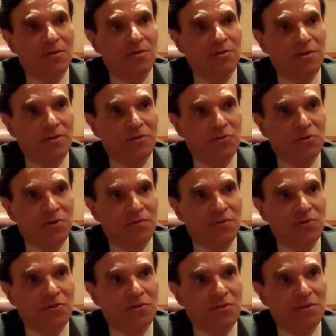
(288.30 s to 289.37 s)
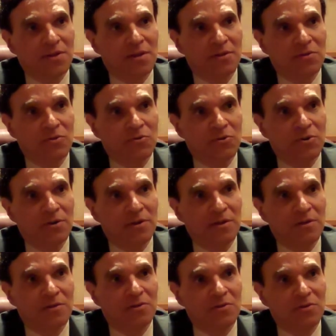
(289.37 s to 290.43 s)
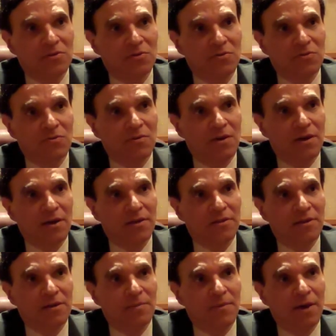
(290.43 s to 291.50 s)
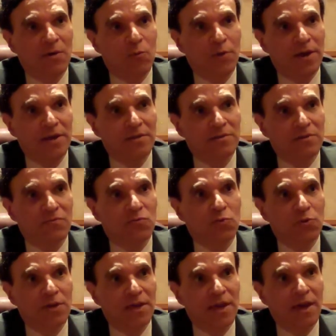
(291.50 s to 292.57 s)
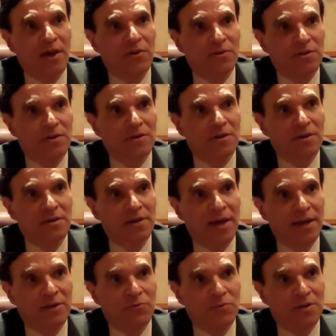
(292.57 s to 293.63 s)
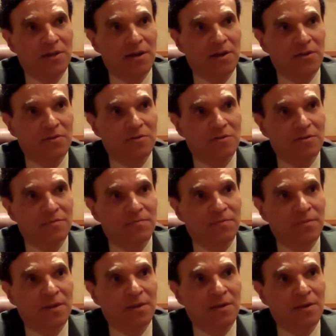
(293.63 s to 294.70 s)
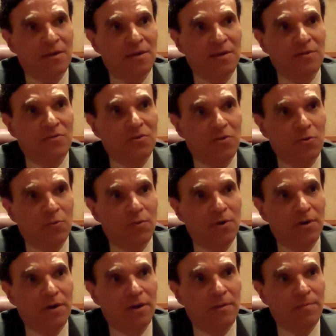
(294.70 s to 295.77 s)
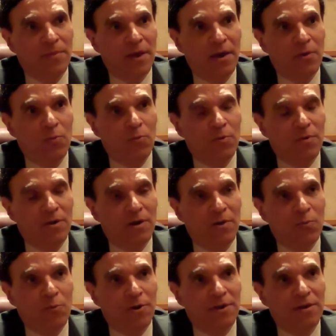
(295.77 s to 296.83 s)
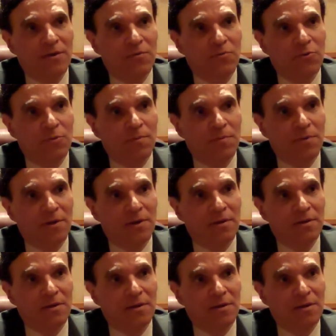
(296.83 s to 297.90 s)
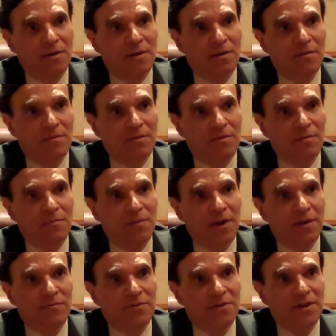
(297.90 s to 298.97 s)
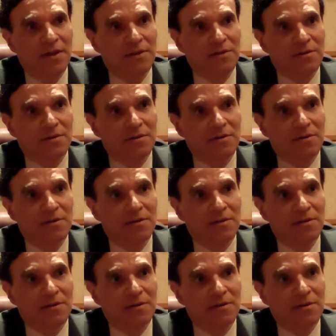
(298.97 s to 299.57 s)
legal services. And the third is to think about ways of rooting out inadequate counsel. So our working group, my invitation,